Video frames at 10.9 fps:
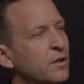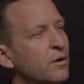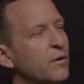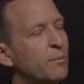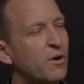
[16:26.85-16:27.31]

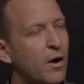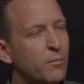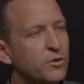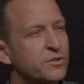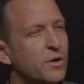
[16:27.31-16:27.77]
And I'm
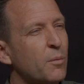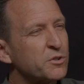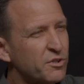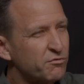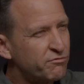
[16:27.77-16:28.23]

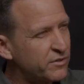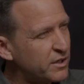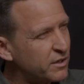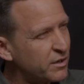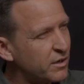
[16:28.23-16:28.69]
almost a
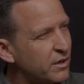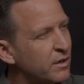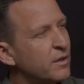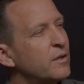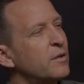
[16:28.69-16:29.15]

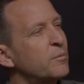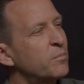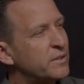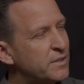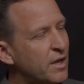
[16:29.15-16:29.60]
fear,
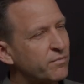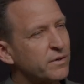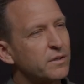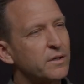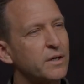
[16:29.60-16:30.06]
but
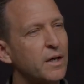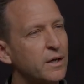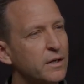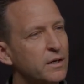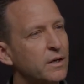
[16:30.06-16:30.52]

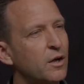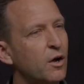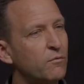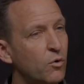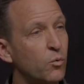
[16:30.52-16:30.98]
definitely
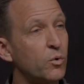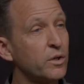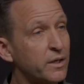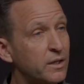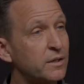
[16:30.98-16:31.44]
a
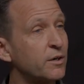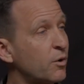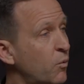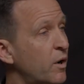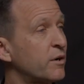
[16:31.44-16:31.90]
really
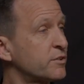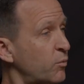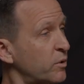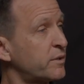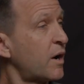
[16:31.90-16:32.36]
clear
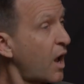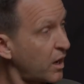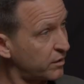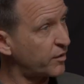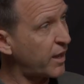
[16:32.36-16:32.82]
awareness of what they're
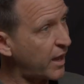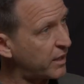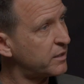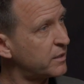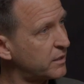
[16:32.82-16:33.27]
not good at.